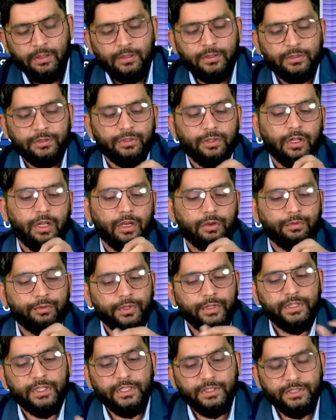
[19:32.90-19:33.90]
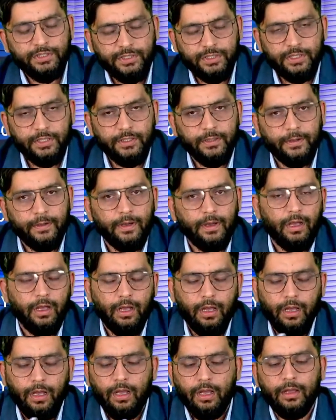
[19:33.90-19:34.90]
So along with this,
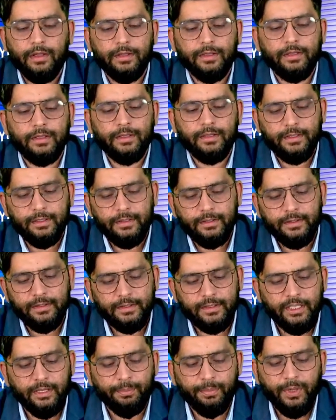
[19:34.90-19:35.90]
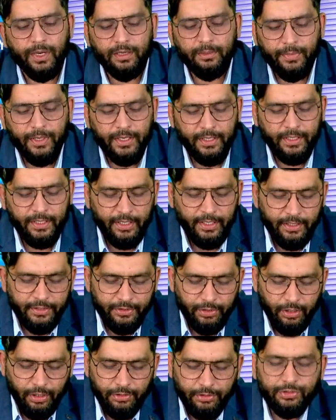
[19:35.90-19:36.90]
the department is
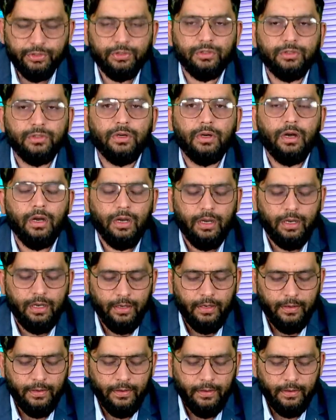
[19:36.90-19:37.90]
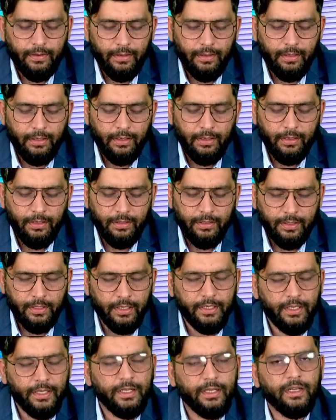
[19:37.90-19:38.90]
also
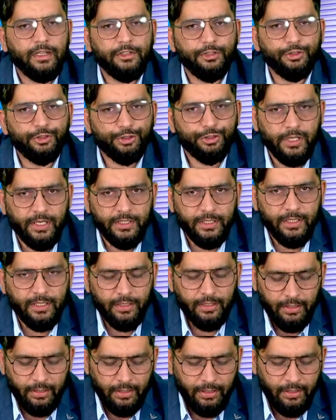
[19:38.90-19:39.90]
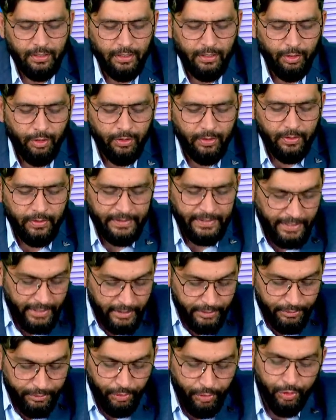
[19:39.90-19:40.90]
running a newsletter,
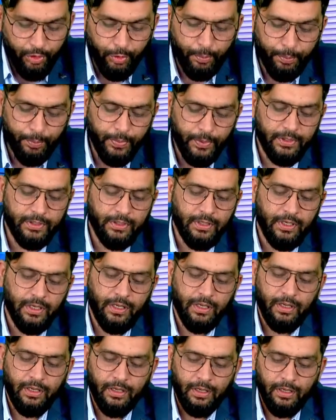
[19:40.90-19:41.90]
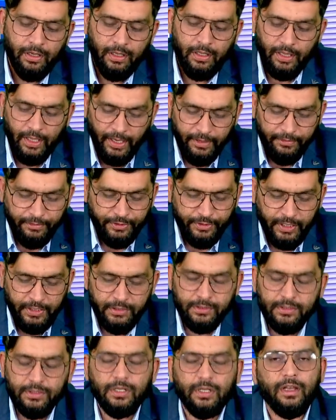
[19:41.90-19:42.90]
KSOU Open Life
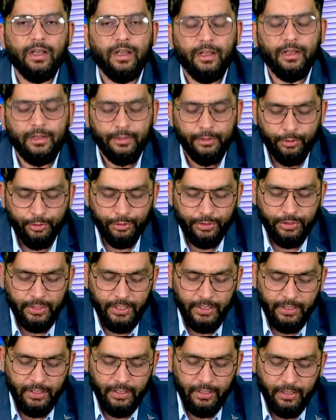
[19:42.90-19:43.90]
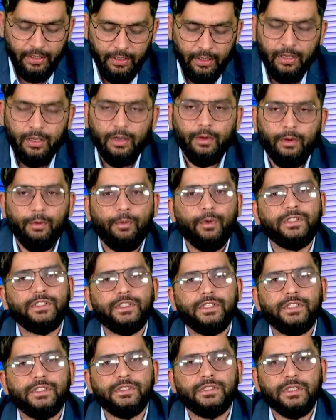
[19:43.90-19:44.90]
Science, a newsletter which
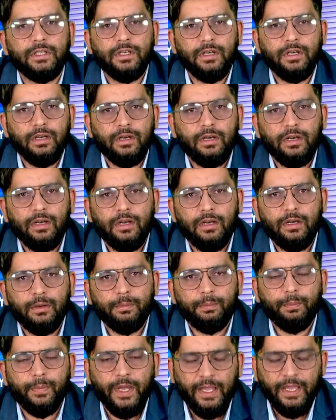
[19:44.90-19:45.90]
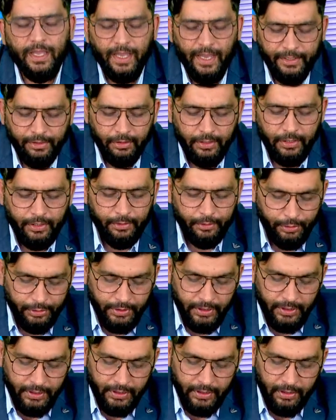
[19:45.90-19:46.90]
is a biannual
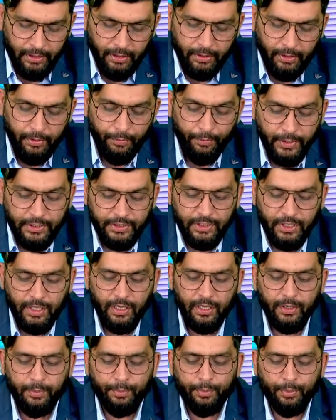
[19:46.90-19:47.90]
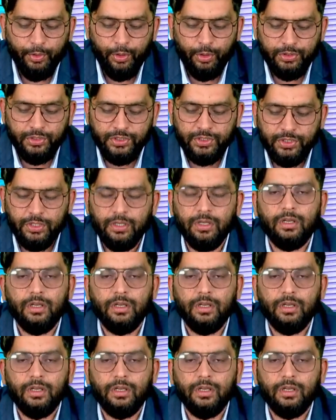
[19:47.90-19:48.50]
newsletter which reports